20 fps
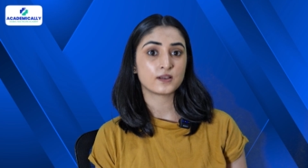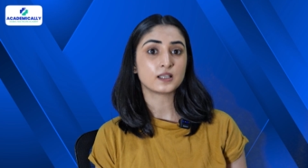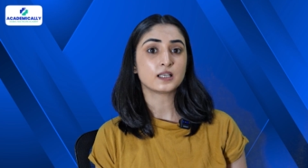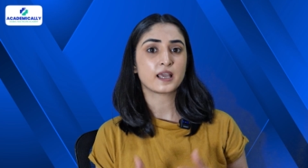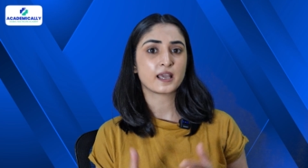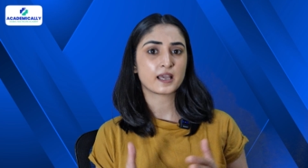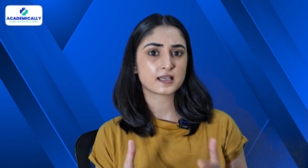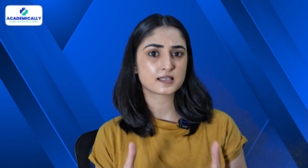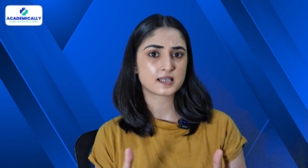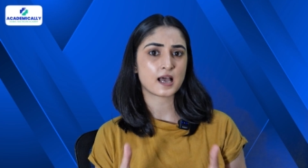Well,
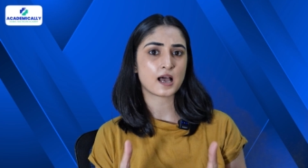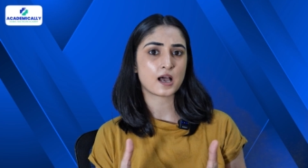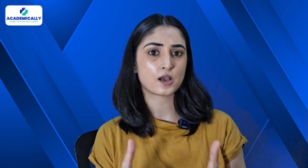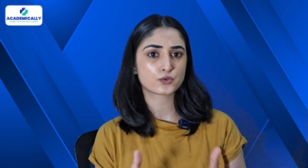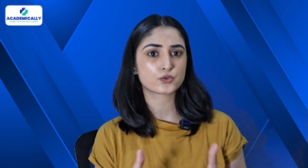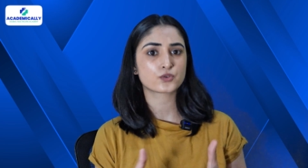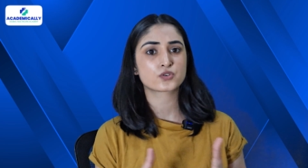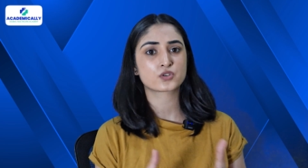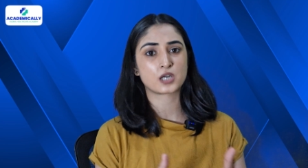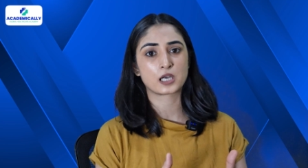here's
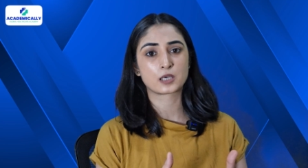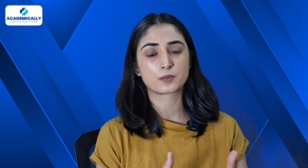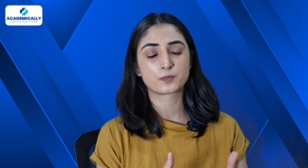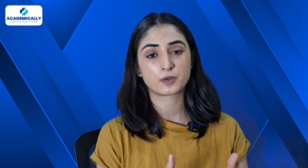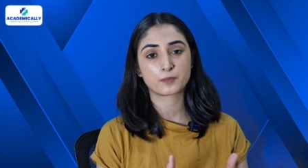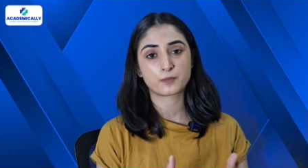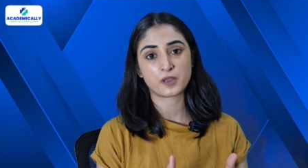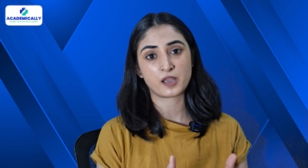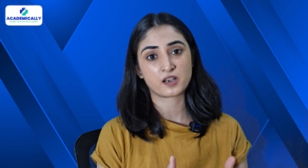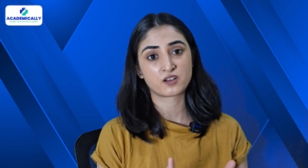how to start
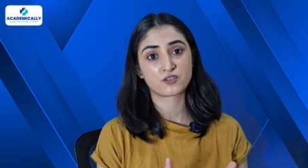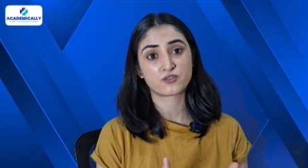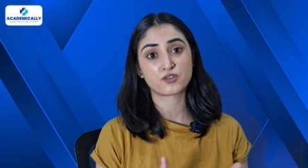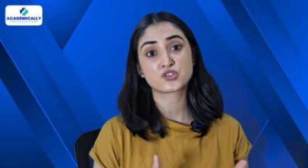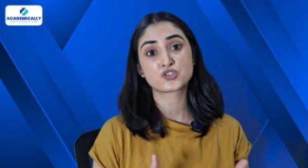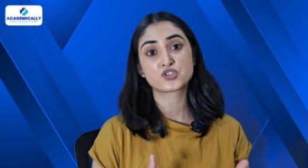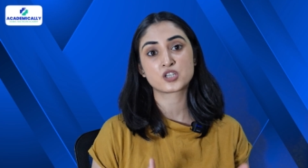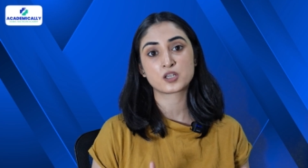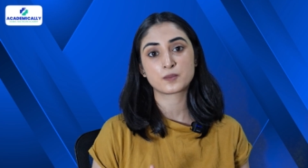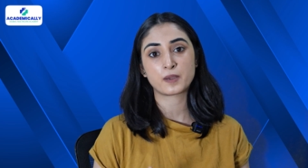preparing
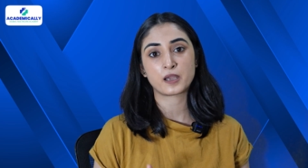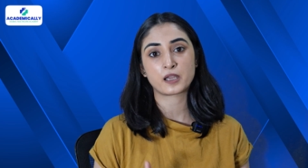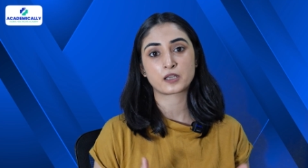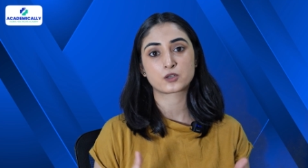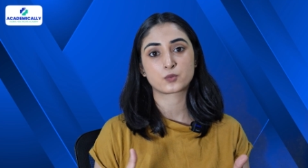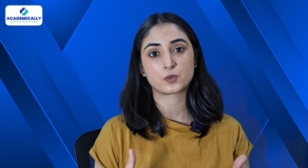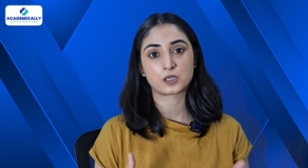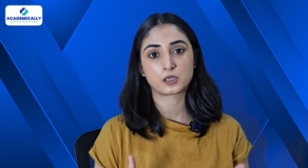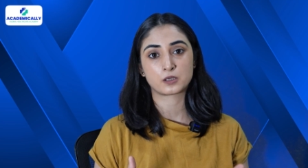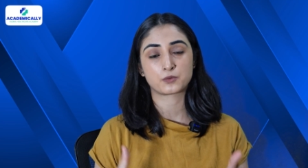for
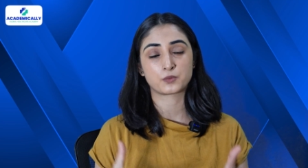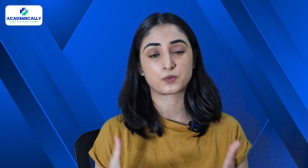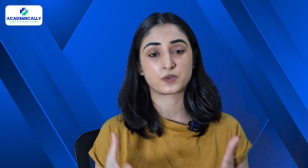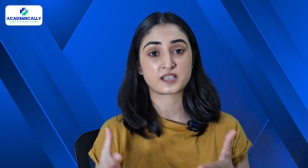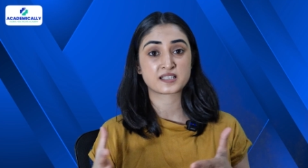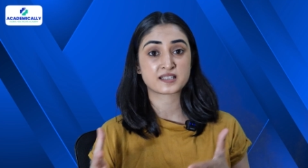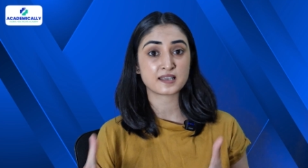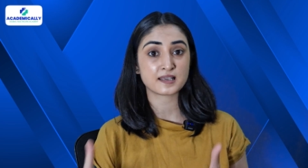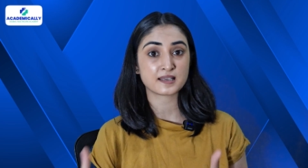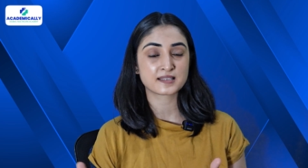GPAT
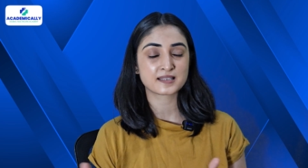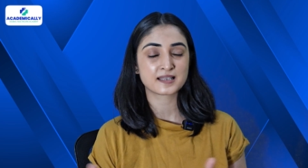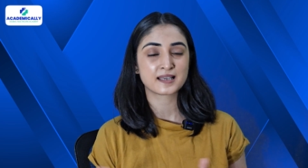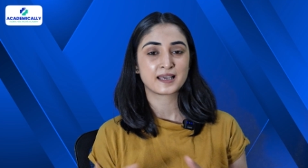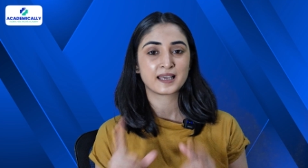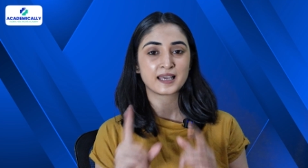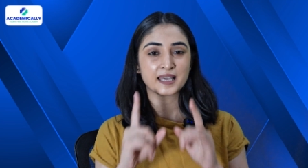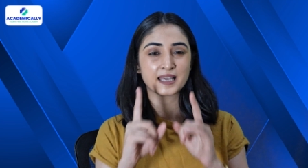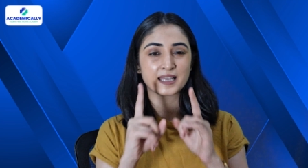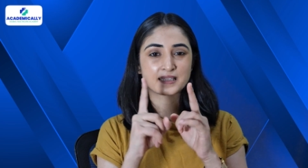
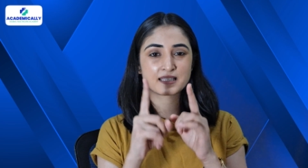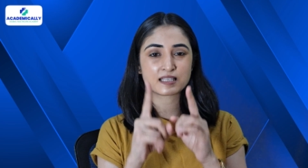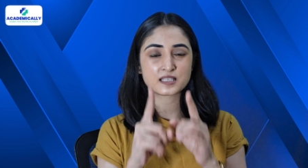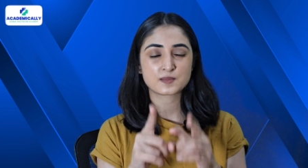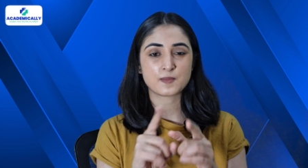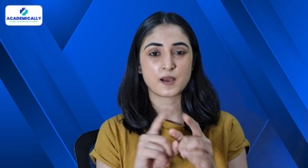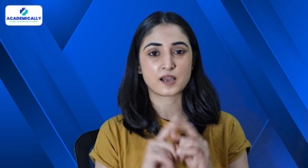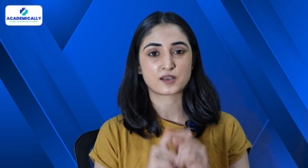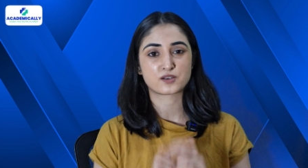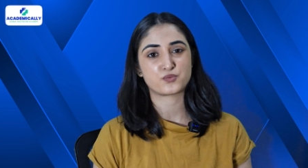2026 in the
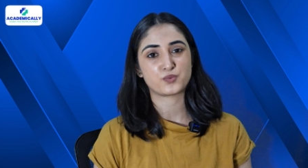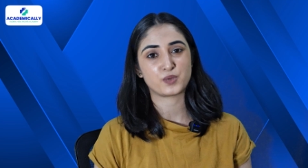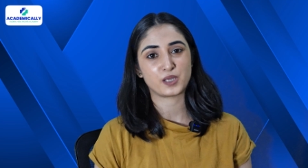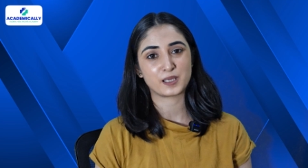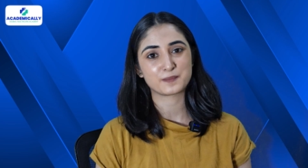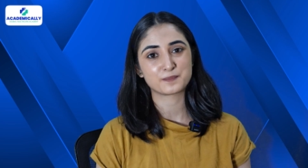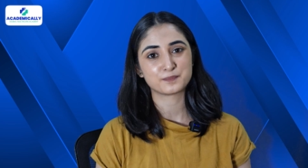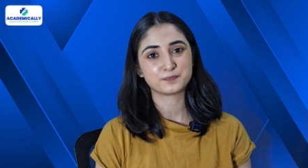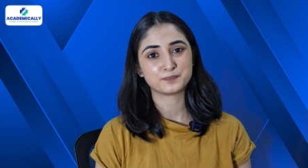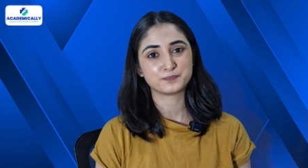smart way.